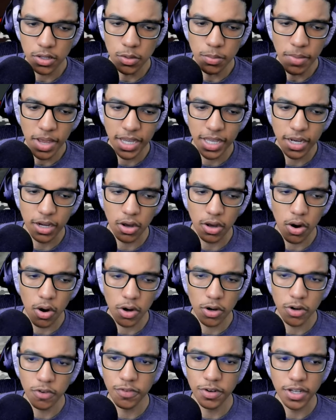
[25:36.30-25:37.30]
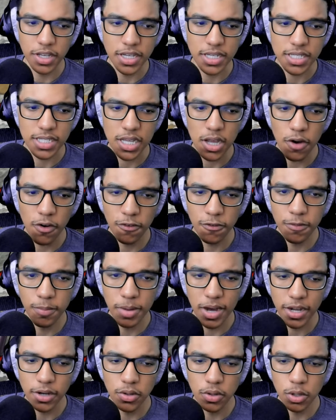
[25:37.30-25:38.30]
You're making it harder for yourself
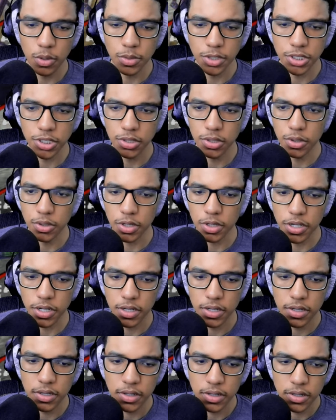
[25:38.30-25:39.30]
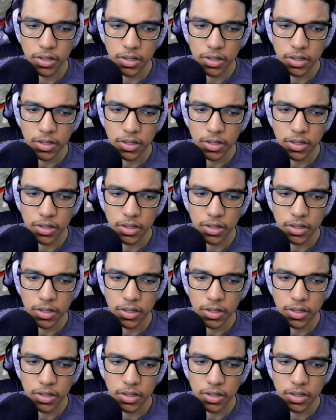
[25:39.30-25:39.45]
by doing what you're doing. Sometime.